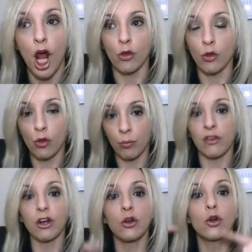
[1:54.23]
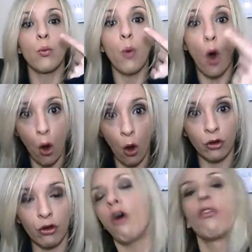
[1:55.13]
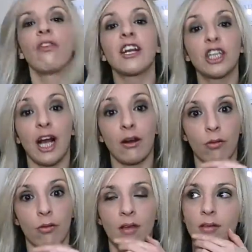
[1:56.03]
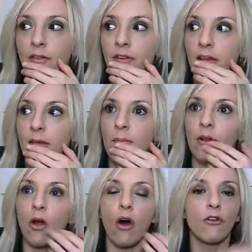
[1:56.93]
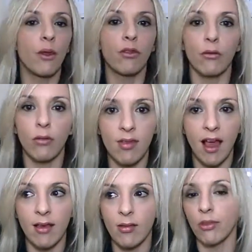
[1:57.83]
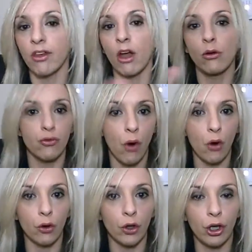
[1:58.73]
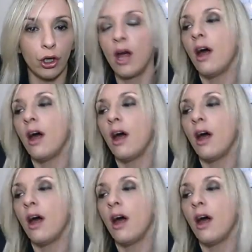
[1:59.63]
And something will go on on that channel. So, say for example, halfway through the day, something goes wrong.